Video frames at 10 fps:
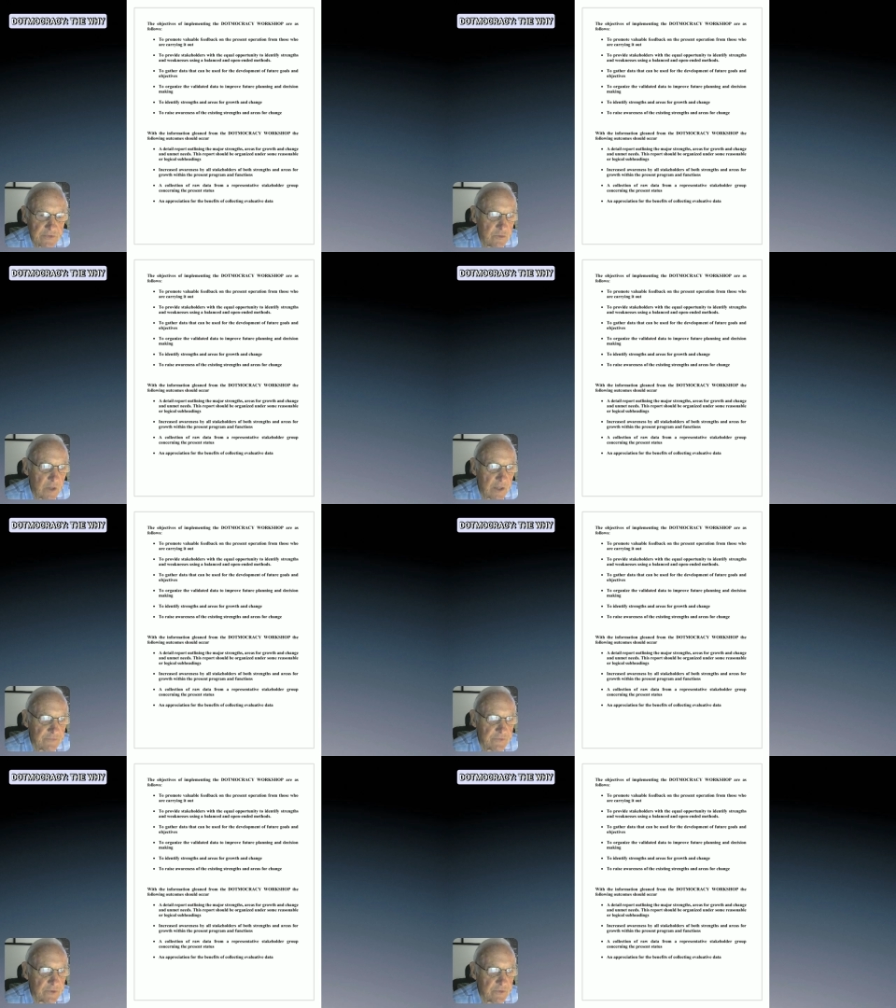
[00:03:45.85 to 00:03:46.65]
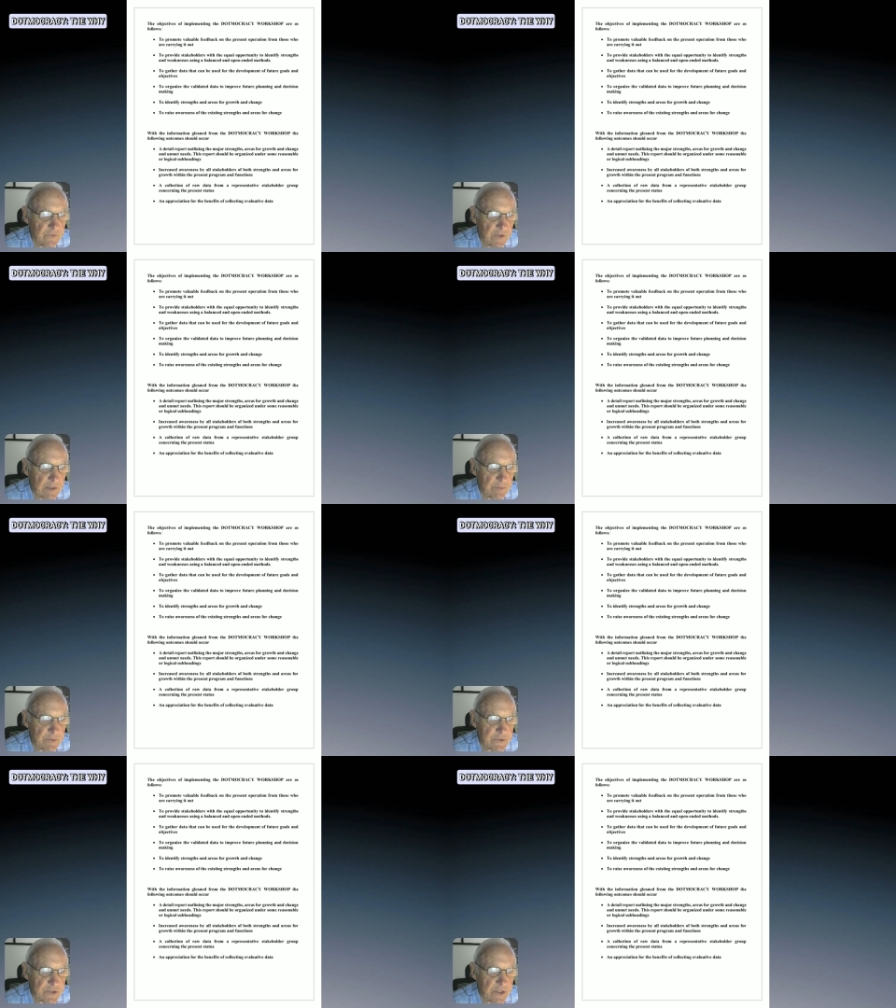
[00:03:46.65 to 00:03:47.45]
You have to develop
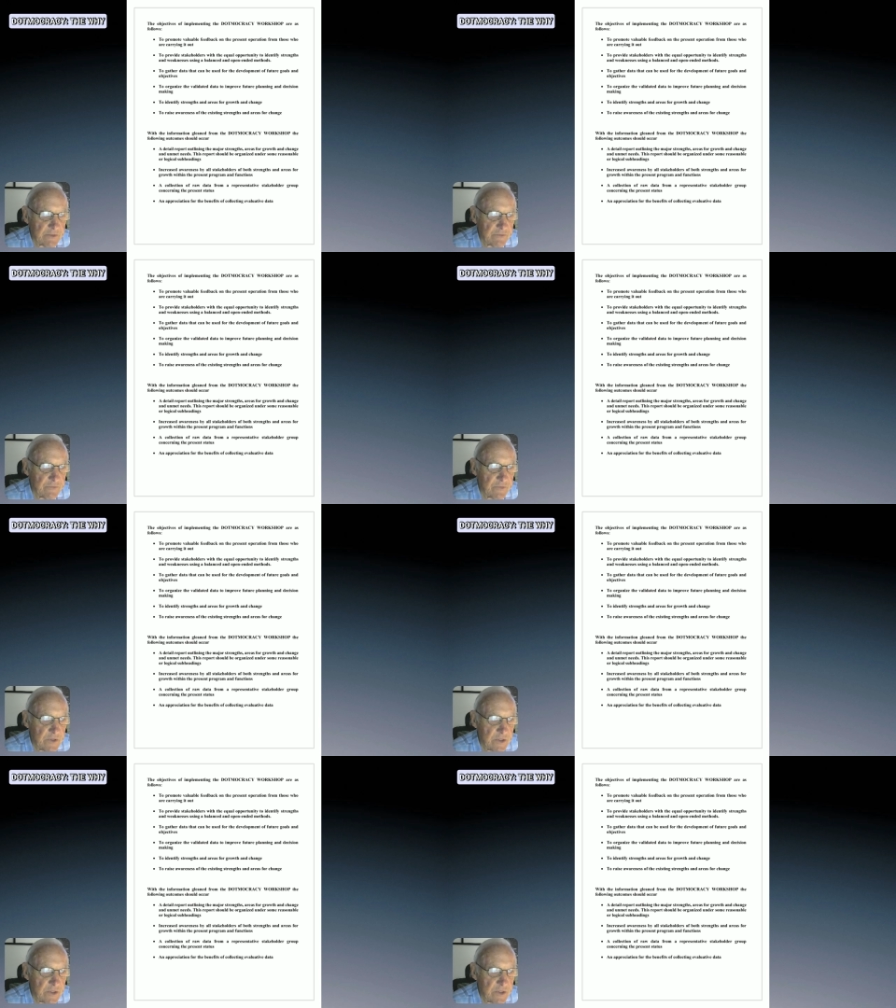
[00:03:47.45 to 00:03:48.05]
a set of